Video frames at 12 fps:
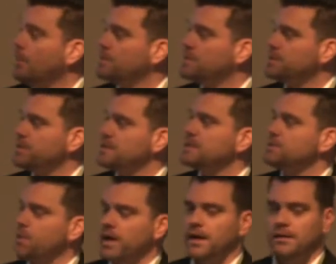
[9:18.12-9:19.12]
So this is
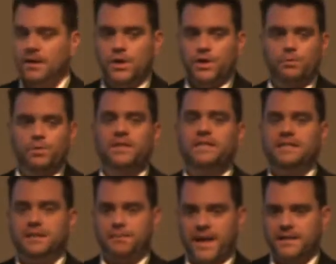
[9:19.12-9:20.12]
where you really need
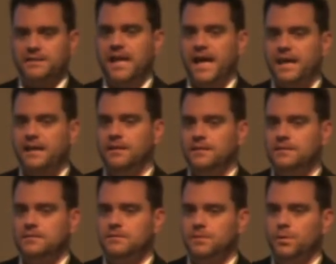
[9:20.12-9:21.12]
to maintain
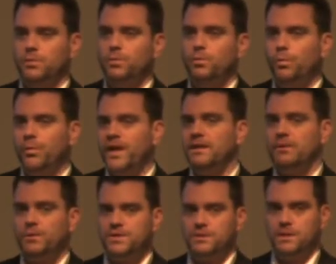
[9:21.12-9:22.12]
this. The thing that
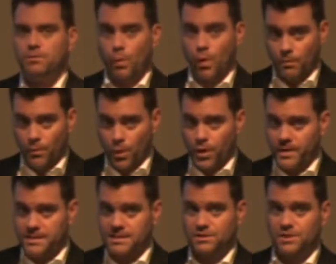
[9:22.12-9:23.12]
we're seeing more and more
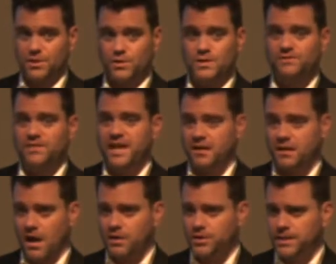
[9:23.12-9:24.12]
is the use of
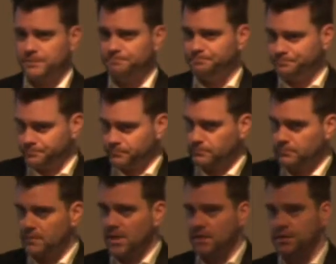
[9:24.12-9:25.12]
technology.
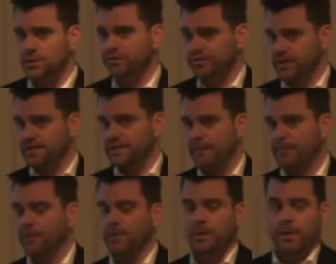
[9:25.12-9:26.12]
So for
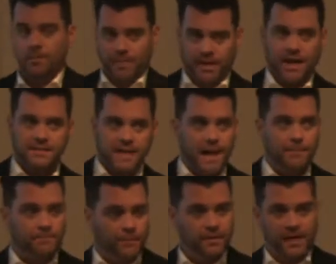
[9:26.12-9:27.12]
example, because I
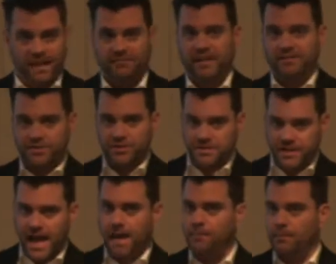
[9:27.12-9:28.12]
have left
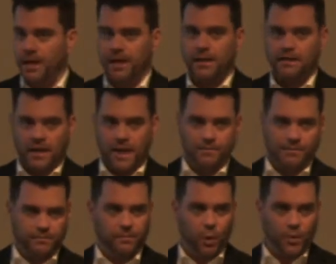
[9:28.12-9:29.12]
Shazam and I'm
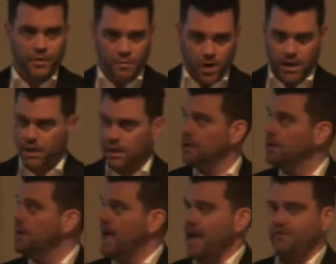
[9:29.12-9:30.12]
on the market,
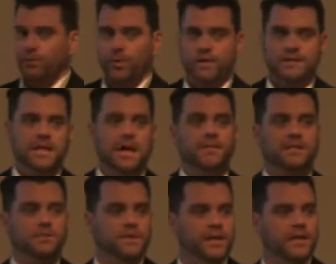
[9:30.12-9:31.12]
everyone is coming
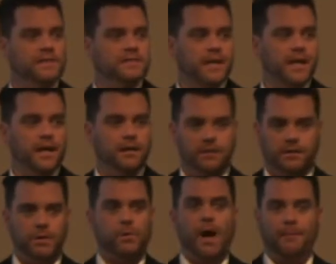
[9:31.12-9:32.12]
to me and saying, you
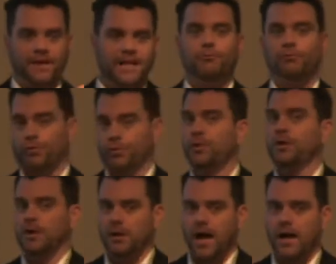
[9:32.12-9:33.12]
know, I'm getting recruited
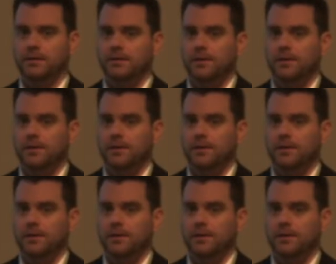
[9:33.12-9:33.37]
a lot.